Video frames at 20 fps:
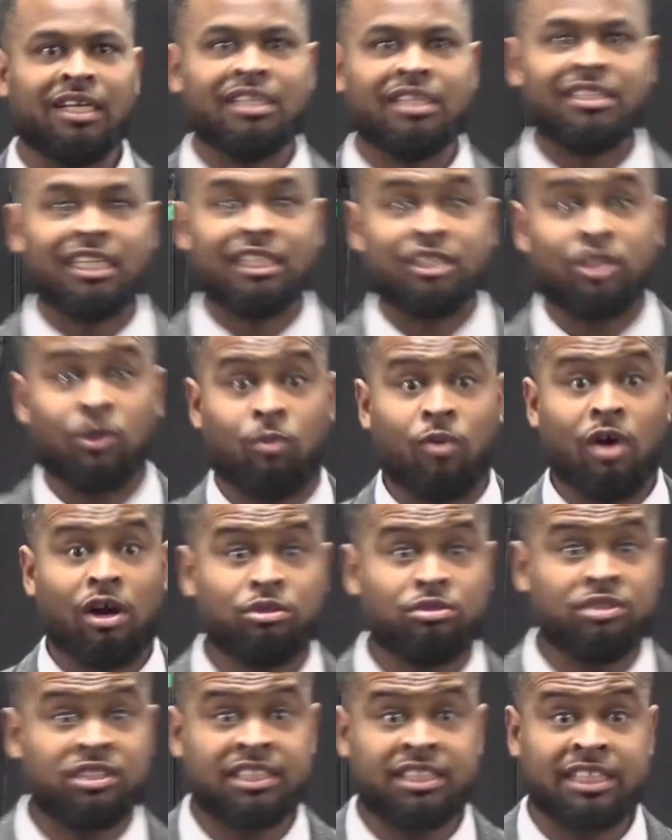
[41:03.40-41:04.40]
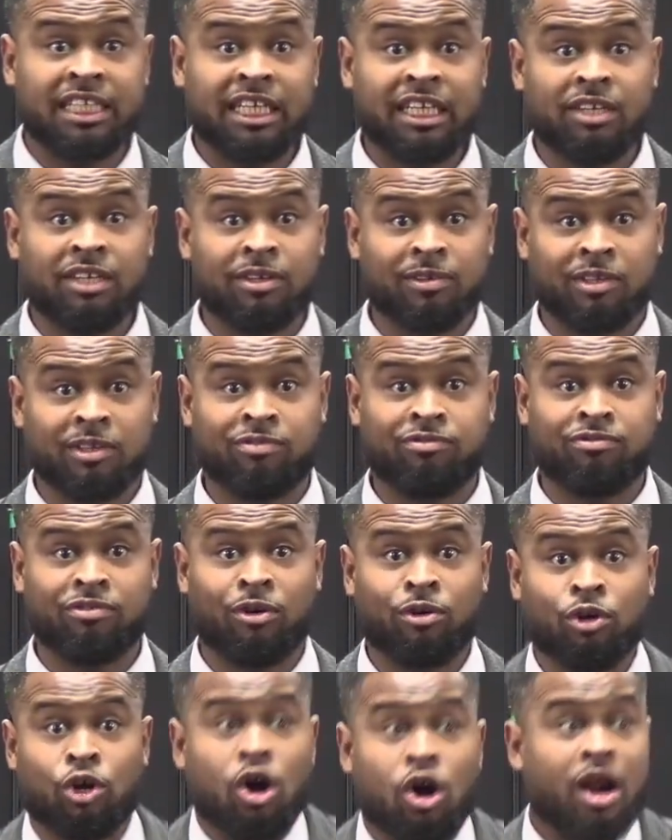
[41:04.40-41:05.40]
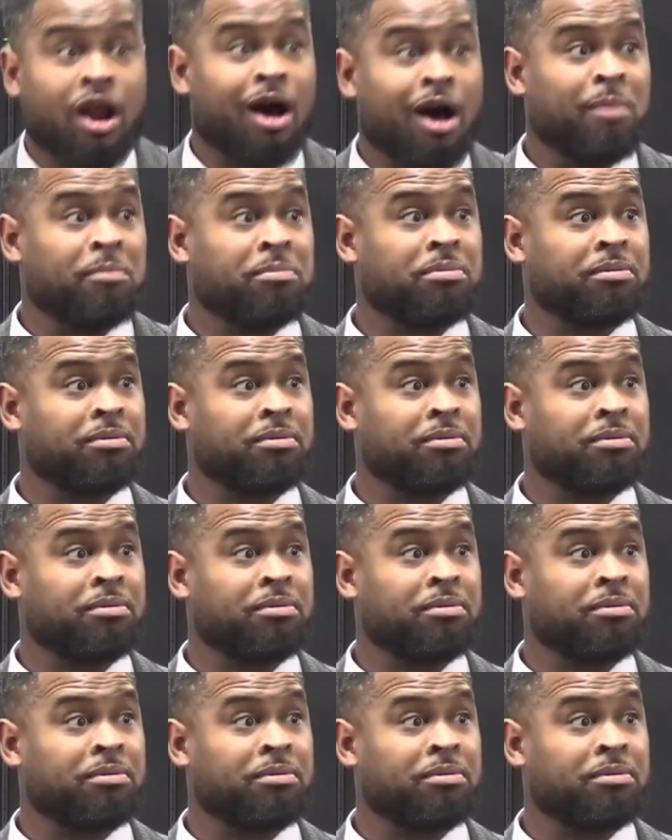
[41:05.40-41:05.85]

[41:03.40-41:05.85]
That the one who seated on the throne got up.